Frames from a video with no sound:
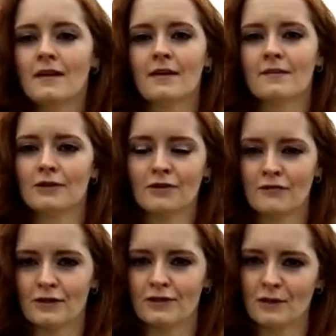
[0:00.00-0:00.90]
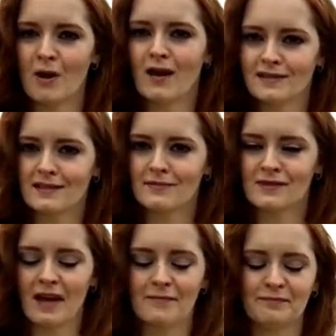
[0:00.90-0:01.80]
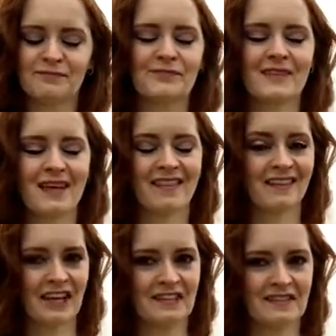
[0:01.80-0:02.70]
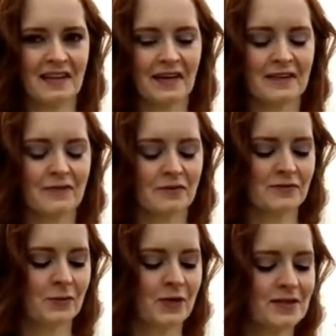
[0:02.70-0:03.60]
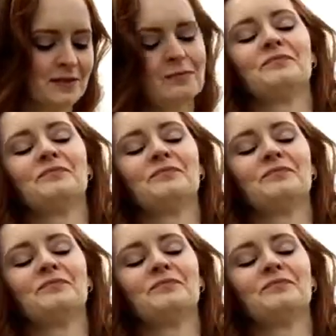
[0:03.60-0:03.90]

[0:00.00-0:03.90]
the universe, the positive side, the light side of the force.